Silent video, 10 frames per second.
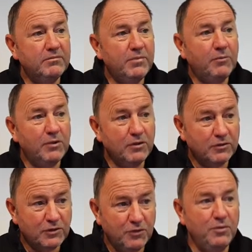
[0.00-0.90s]
but we have
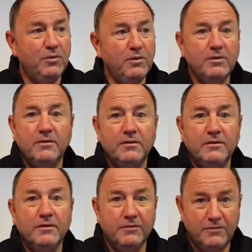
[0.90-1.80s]
got two
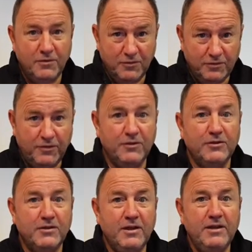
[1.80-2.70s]
that have got
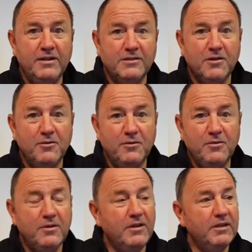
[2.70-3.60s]
13 in total.
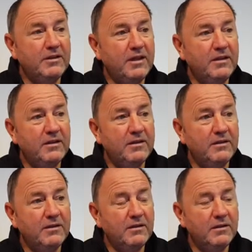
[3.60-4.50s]
Yeah. I, Danny
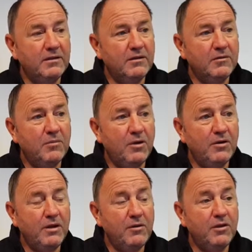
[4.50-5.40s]
and uh, Amari.
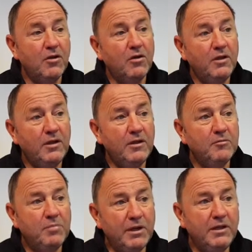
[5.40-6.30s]
And then you have got
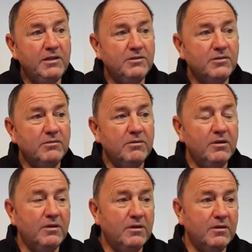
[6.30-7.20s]
Billy's
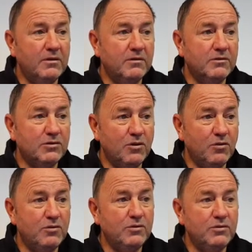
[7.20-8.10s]
uh,
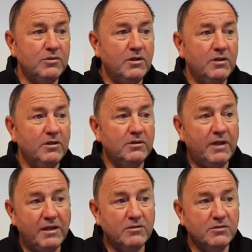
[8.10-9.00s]
Stores,
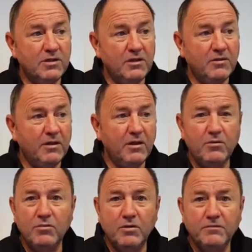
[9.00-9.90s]
Bouncy. I think they're
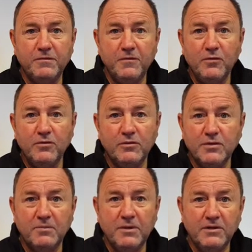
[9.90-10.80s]
all on four or
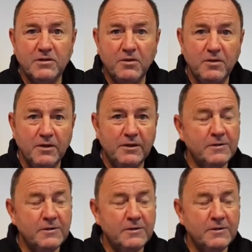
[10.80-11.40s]
something. So. Mm.